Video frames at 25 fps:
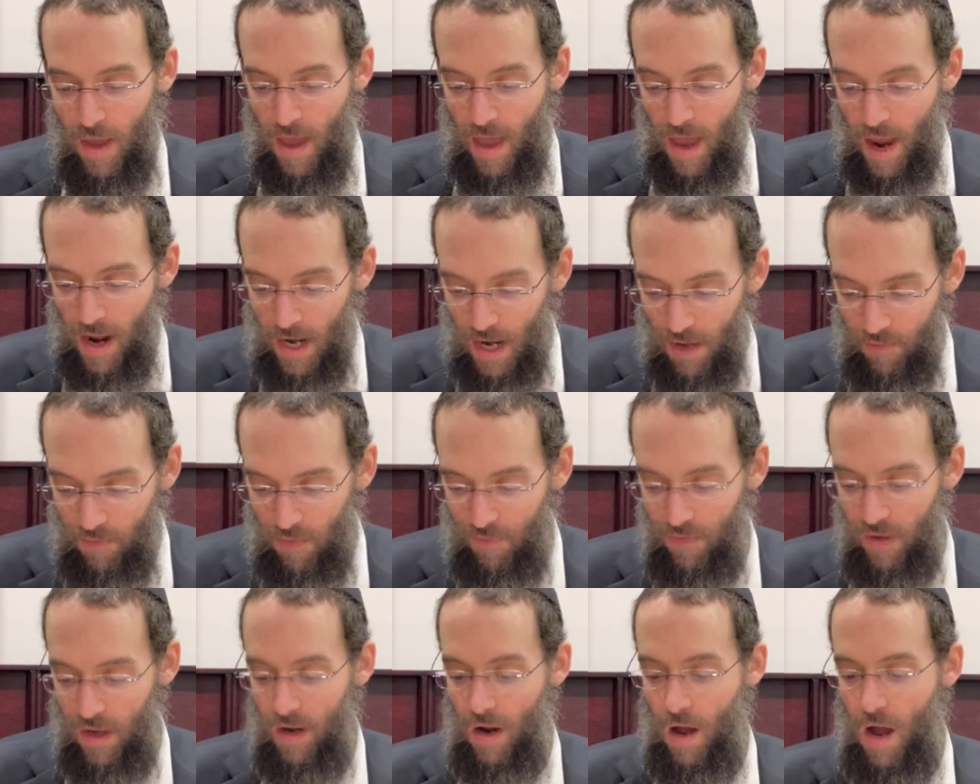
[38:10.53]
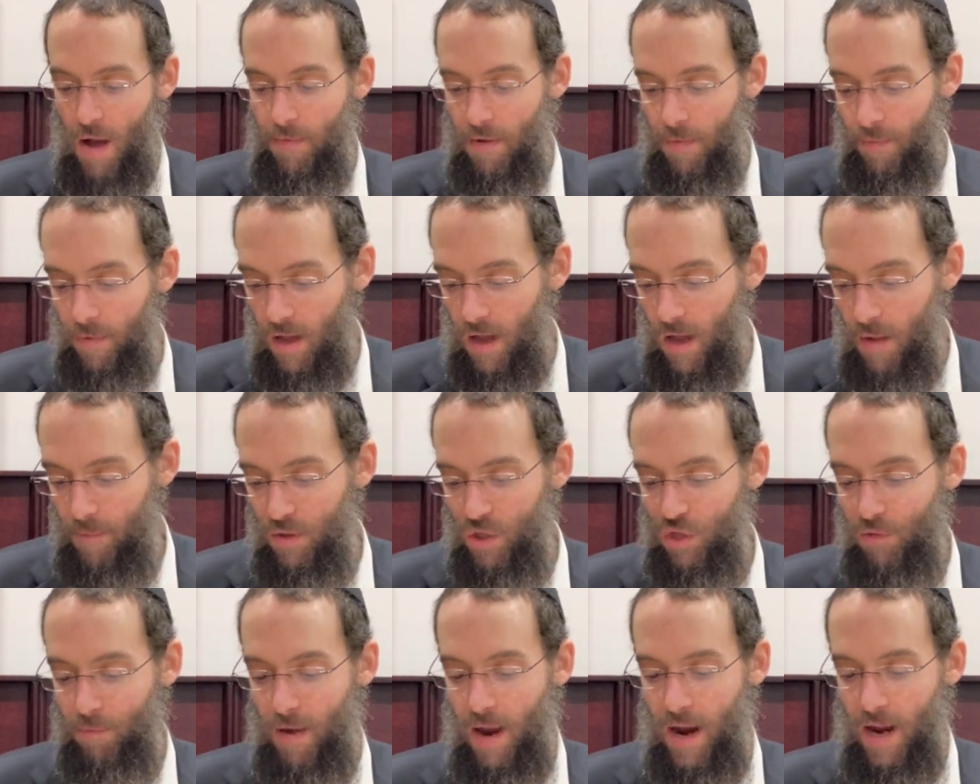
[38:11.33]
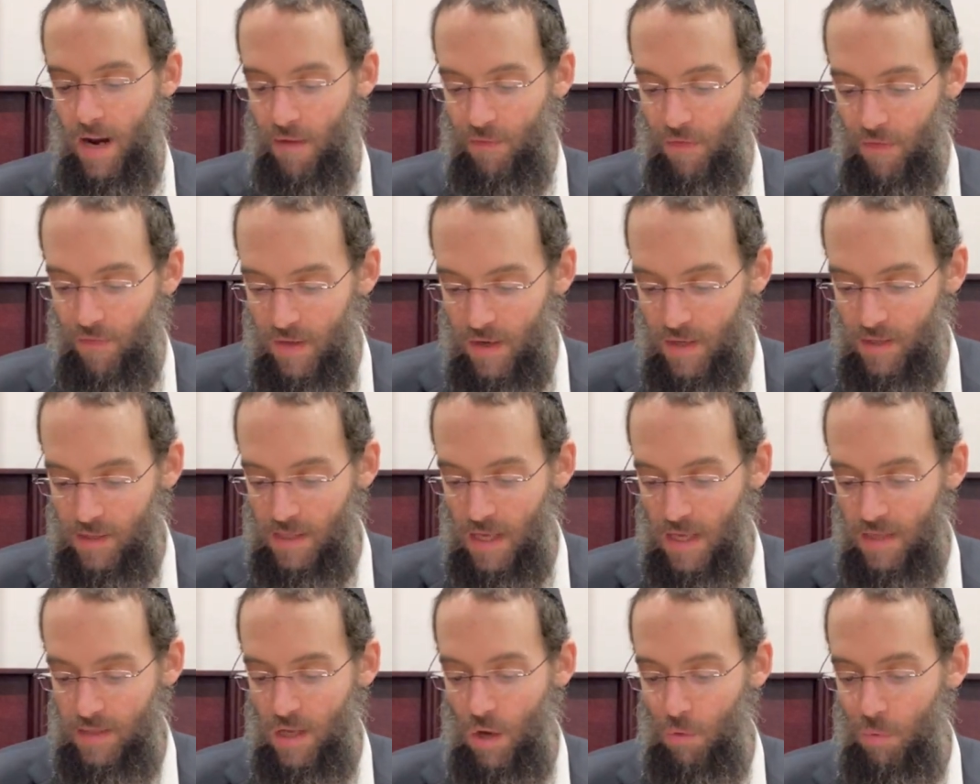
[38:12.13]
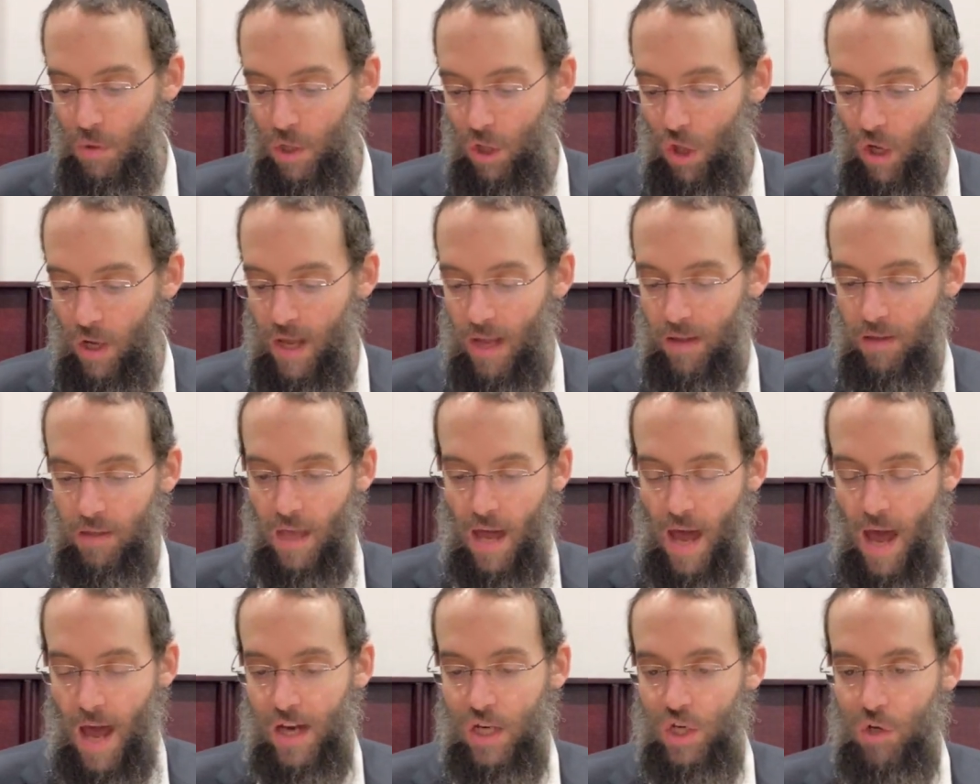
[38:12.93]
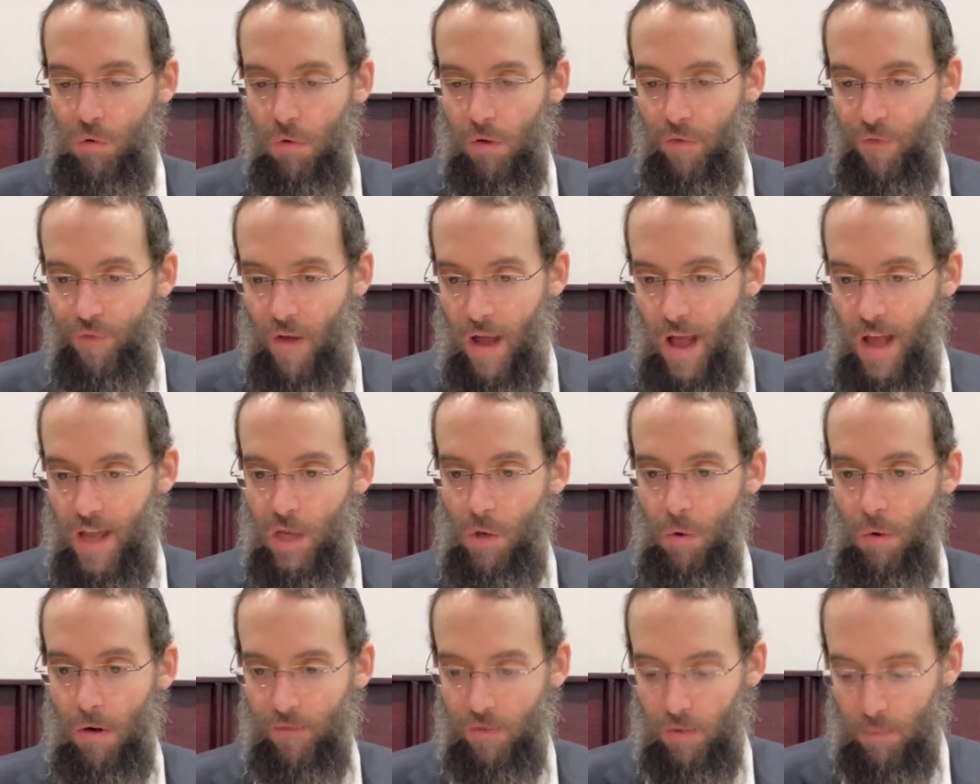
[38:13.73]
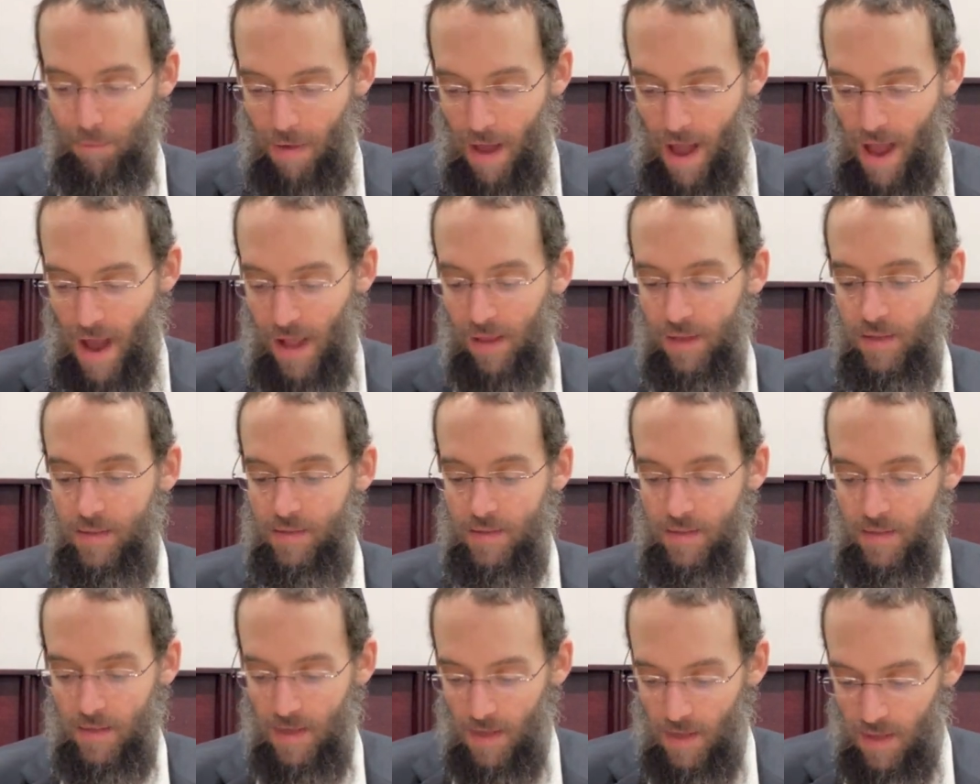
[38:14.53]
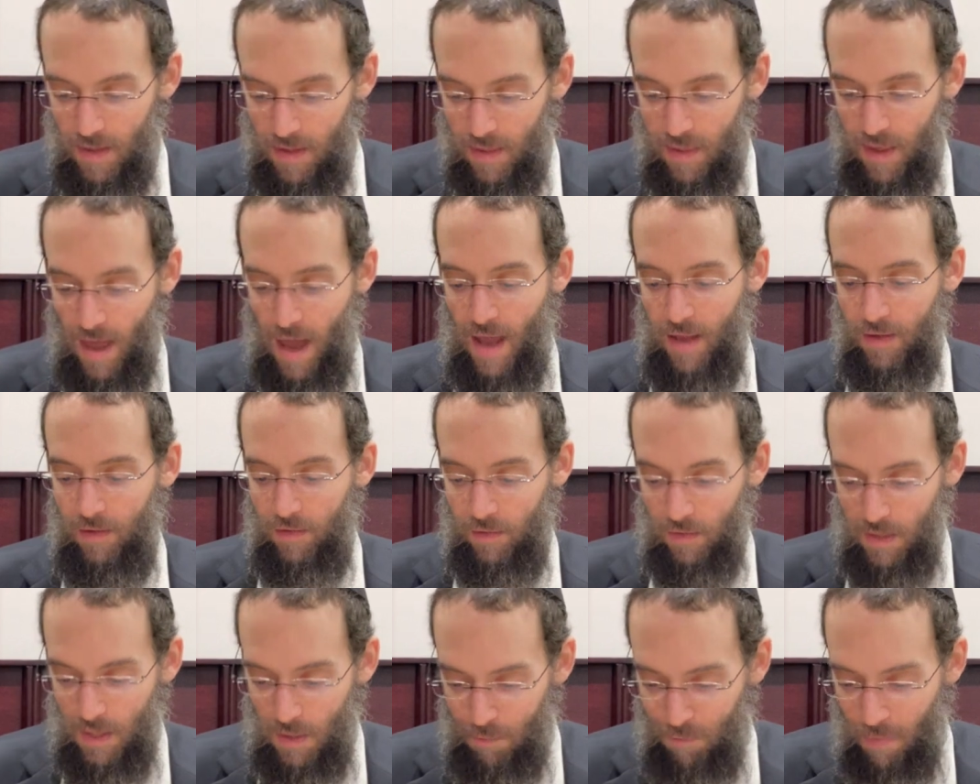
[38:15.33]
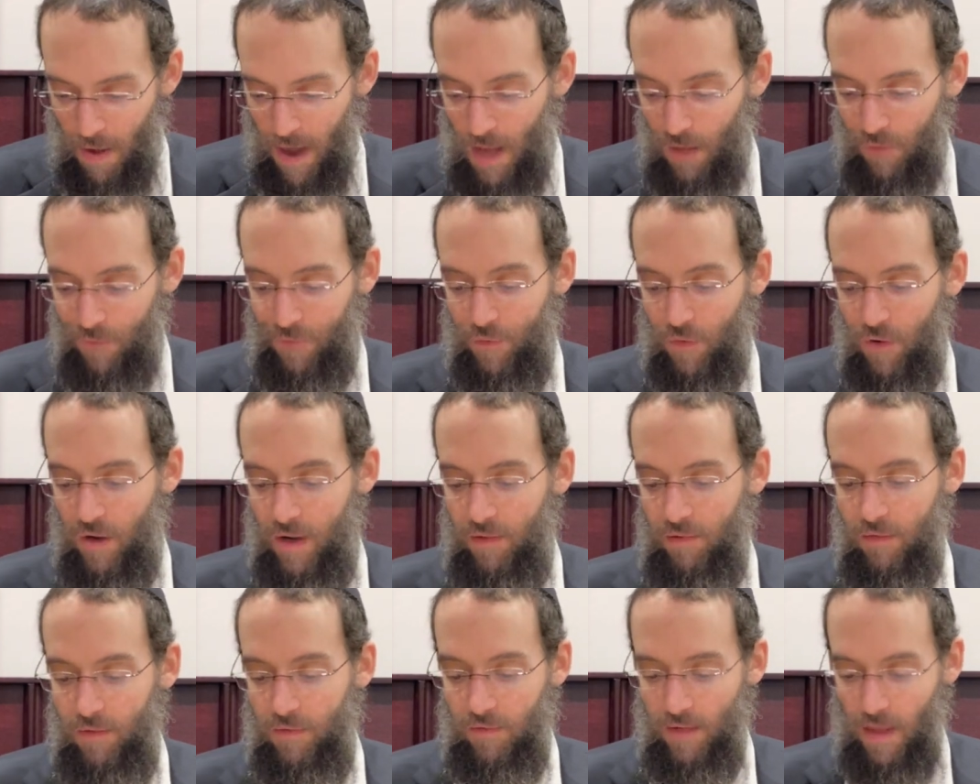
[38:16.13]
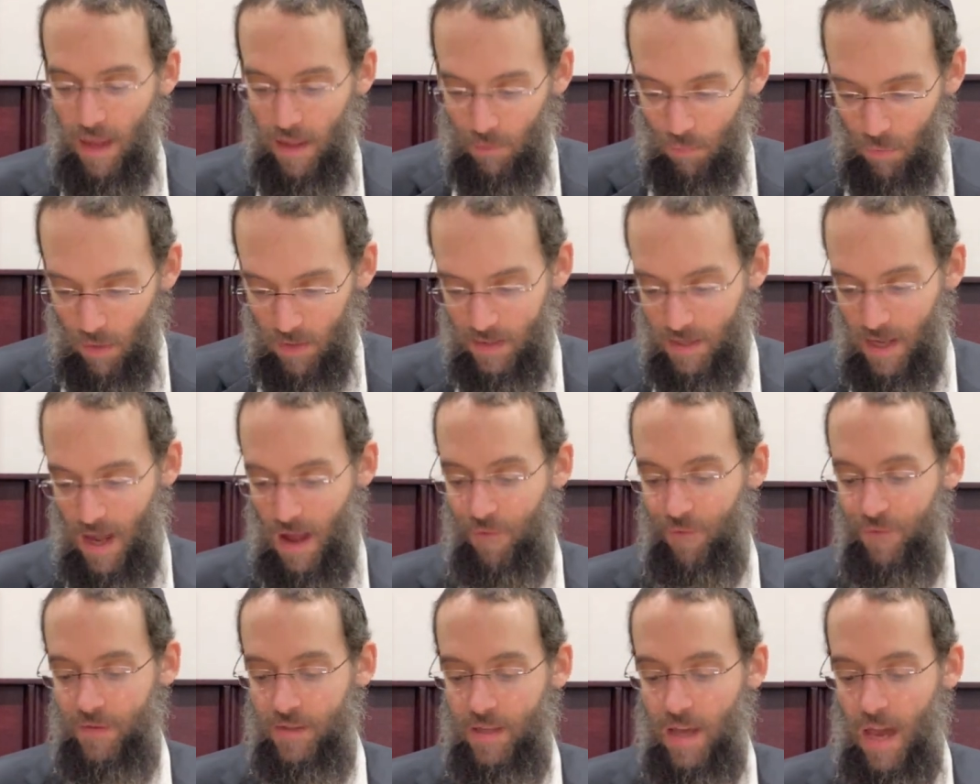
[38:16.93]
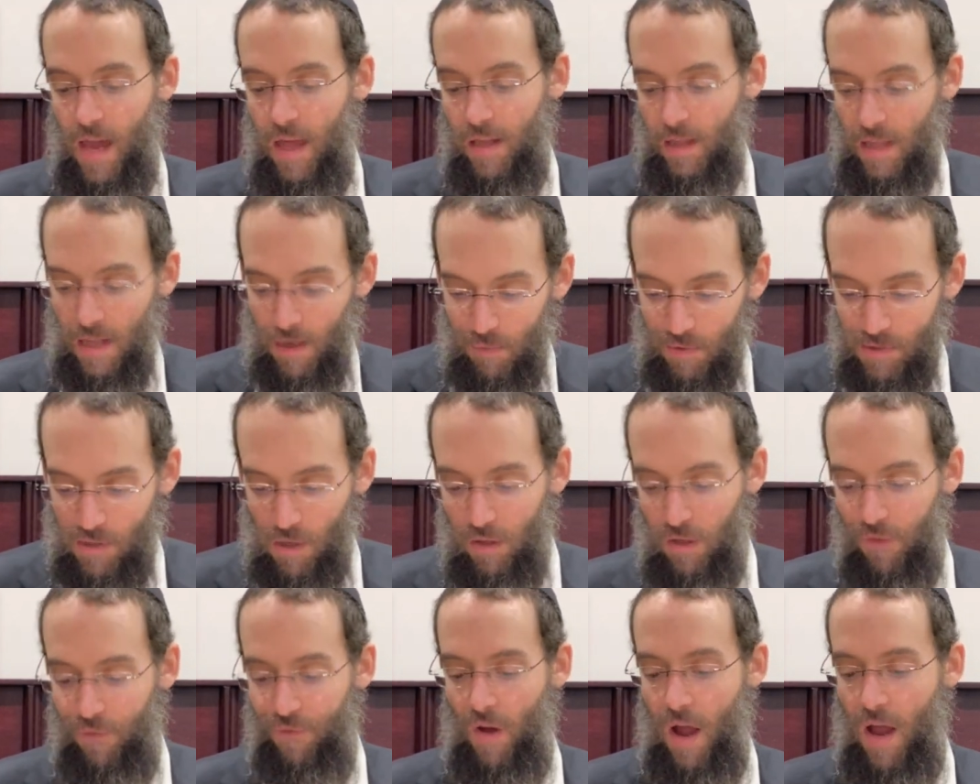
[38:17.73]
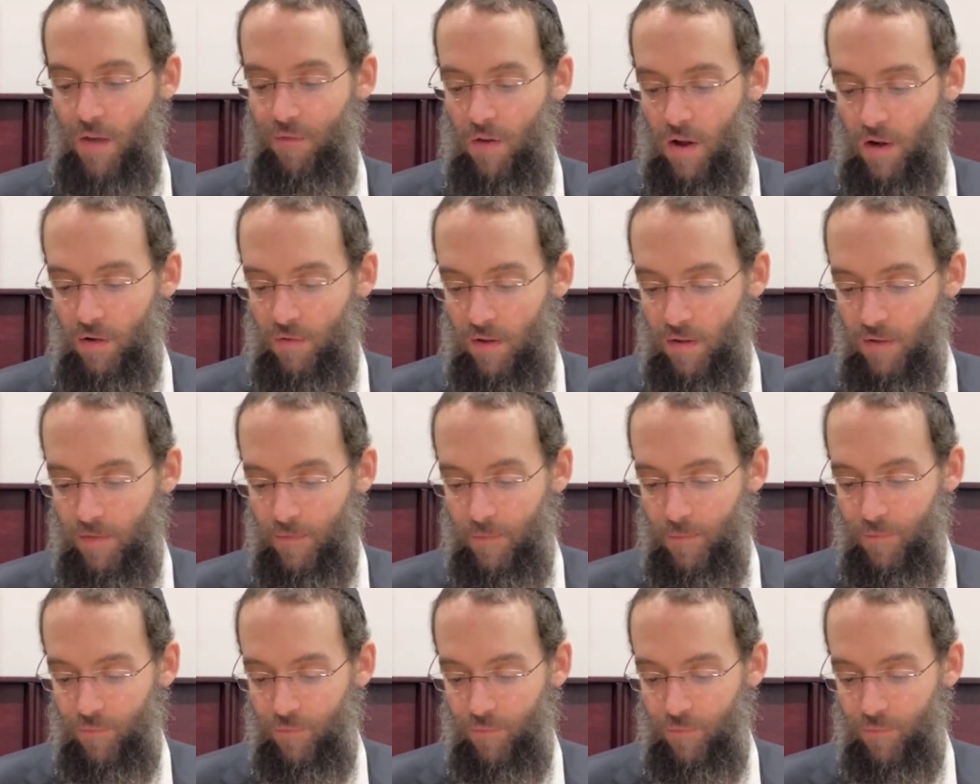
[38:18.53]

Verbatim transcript: And Rav Avira says, no, we look at the actual value of the palace that he paid for it and was confiscated, and it was only 500.